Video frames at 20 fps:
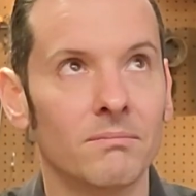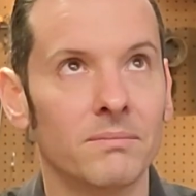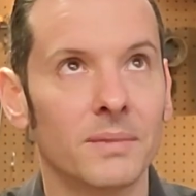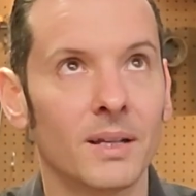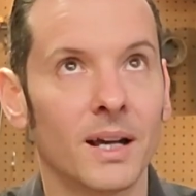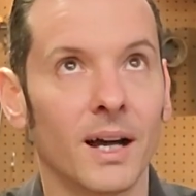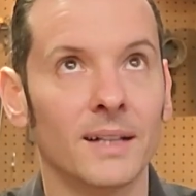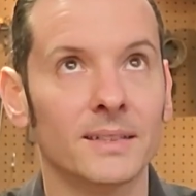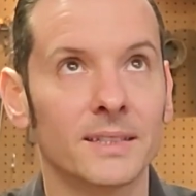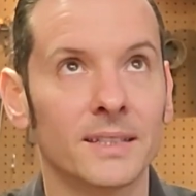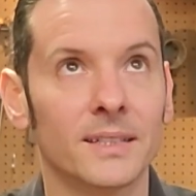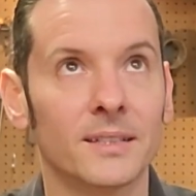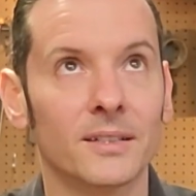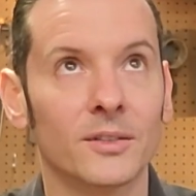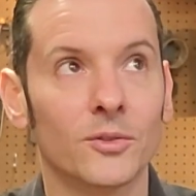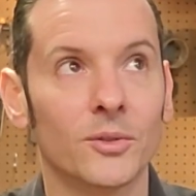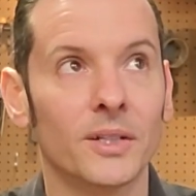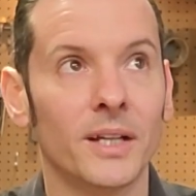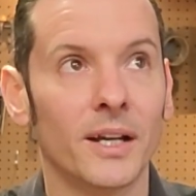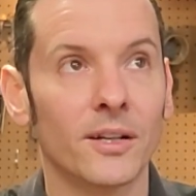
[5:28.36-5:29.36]
content
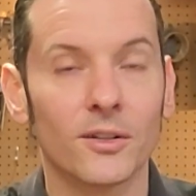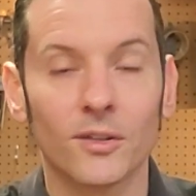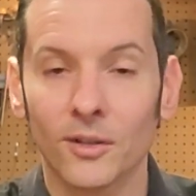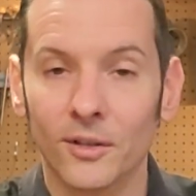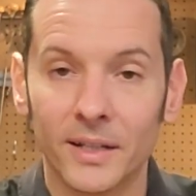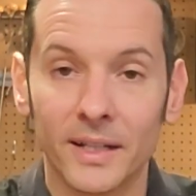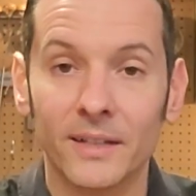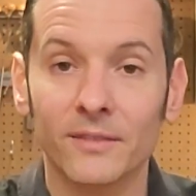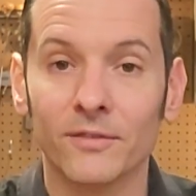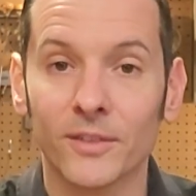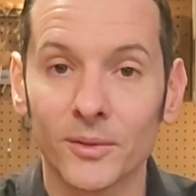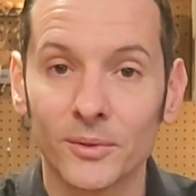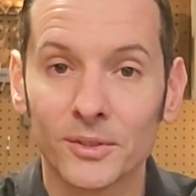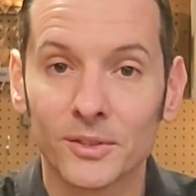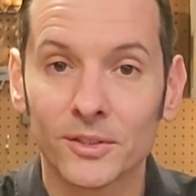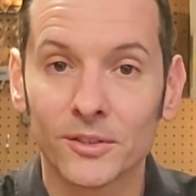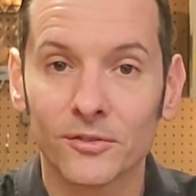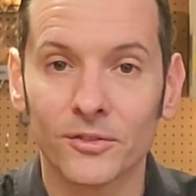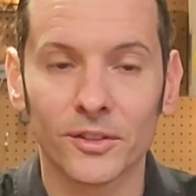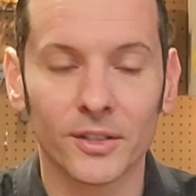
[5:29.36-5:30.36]
creator or
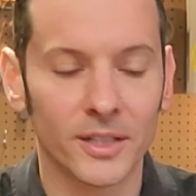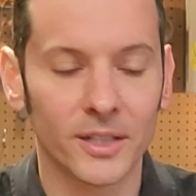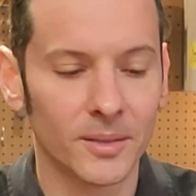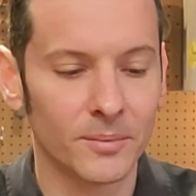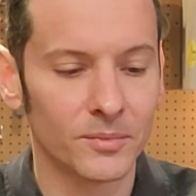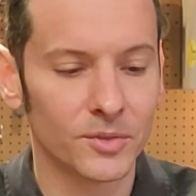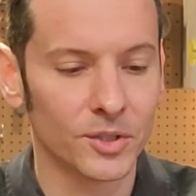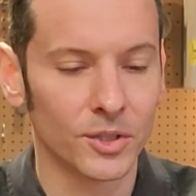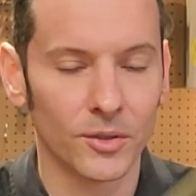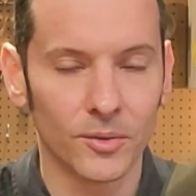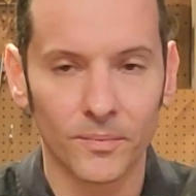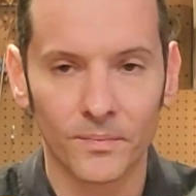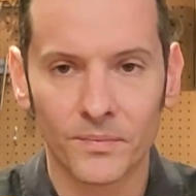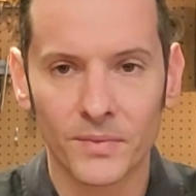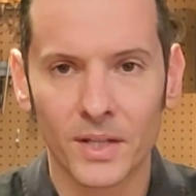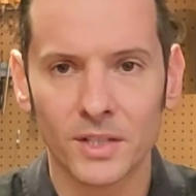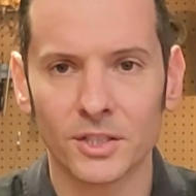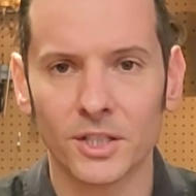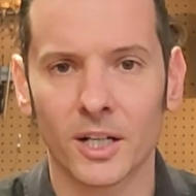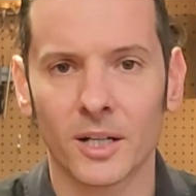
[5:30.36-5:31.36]
influencer for them. So
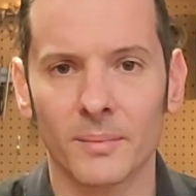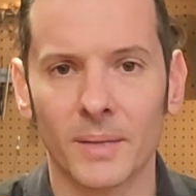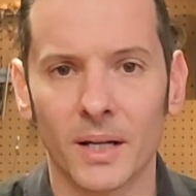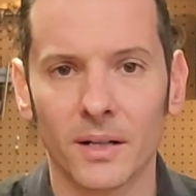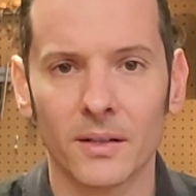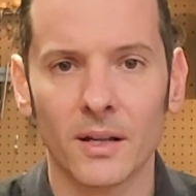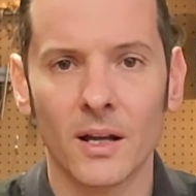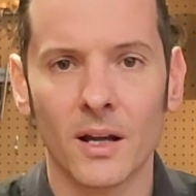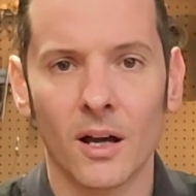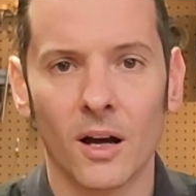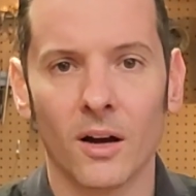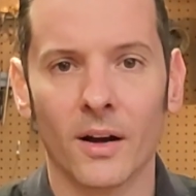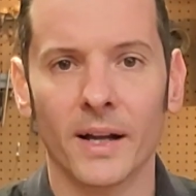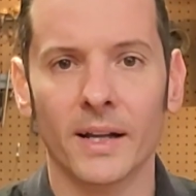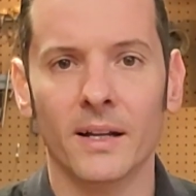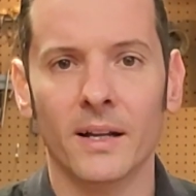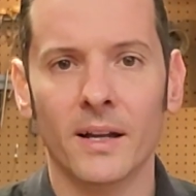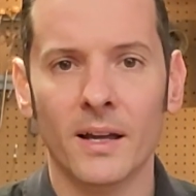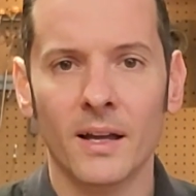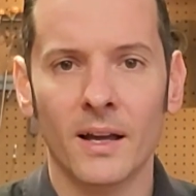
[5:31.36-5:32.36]
check them out. All right.